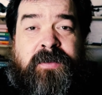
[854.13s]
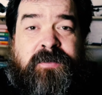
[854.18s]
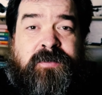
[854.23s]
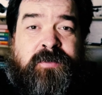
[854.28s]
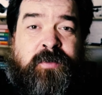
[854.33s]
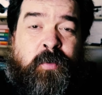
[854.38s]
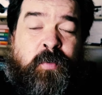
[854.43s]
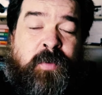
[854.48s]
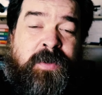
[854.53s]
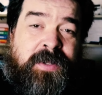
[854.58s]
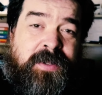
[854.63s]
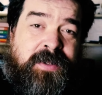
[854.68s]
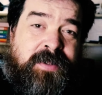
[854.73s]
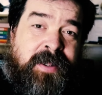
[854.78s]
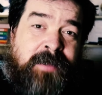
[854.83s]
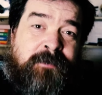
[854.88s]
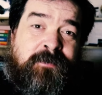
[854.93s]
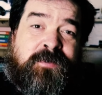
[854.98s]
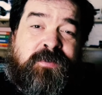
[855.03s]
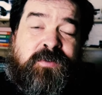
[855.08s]
So when it
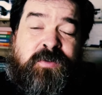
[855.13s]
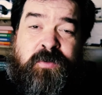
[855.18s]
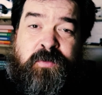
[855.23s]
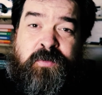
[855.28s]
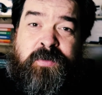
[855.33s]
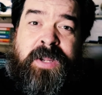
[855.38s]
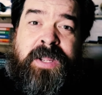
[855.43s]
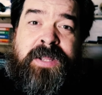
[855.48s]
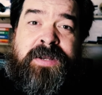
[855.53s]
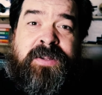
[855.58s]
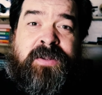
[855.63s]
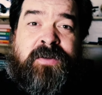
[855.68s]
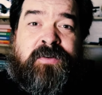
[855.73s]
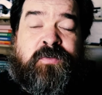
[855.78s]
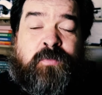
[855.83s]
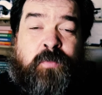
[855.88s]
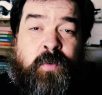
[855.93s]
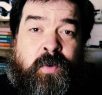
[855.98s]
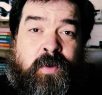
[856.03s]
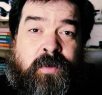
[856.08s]
comes to creating a
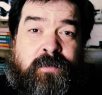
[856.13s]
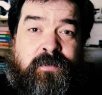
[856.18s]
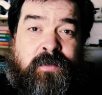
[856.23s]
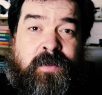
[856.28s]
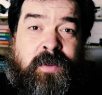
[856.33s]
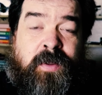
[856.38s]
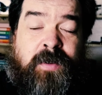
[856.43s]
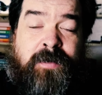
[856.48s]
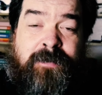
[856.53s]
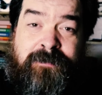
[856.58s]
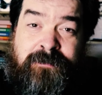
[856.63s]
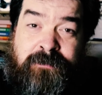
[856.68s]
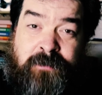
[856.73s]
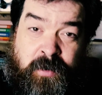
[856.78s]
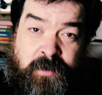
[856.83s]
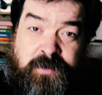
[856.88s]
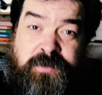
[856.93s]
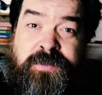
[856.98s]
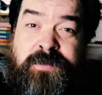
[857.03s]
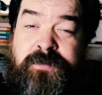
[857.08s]
dwarf,
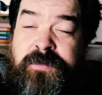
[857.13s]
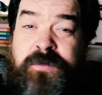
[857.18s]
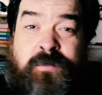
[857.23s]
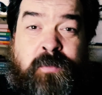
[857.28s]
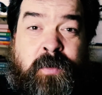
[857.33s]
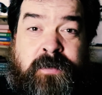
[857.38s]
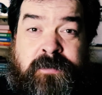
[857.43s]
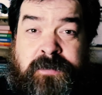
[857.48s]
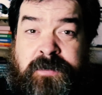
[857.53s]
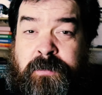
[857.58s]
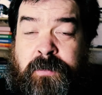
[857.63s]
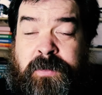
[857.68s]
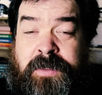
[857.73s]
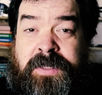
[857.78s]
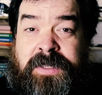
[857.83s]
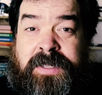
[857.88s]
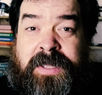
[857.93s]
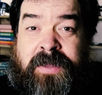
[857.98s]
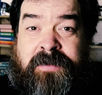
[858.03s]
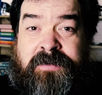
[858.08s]
most of the dwarves you will
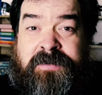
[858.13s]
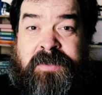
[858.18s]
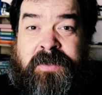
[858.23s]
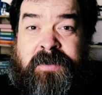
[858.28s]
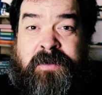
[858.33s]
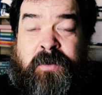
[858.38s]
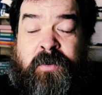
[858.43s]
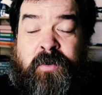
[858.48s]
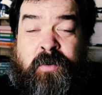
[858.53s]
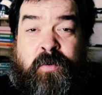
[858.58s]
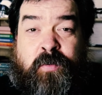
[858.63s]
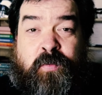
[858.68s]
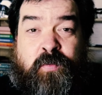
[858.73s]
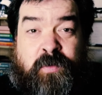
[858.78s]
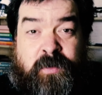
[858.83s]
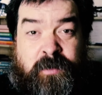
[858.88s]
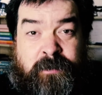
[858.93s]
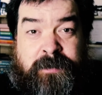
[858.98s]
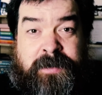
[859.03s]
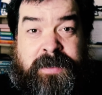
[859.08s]
encounter
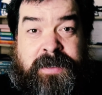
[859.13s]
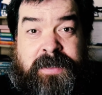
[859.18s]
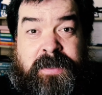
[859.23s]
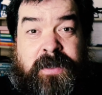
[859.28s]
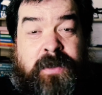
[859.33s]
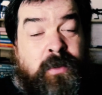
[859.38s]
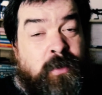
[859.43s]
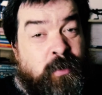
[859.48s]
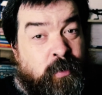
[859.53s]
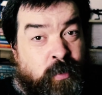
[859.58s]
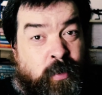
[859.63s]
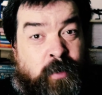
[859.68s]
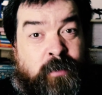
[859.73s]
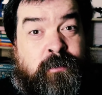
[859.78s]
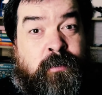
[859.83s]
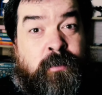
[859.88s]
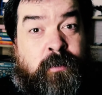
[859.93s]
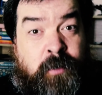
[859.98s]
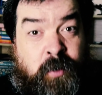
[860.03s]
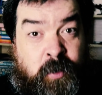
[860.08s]
will be
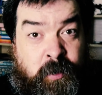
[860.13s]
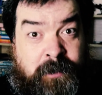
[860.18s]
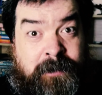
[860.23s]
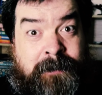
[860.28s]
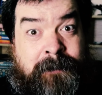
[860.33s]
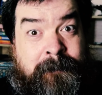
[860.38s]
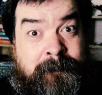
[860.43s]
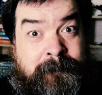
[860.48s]
lawful good.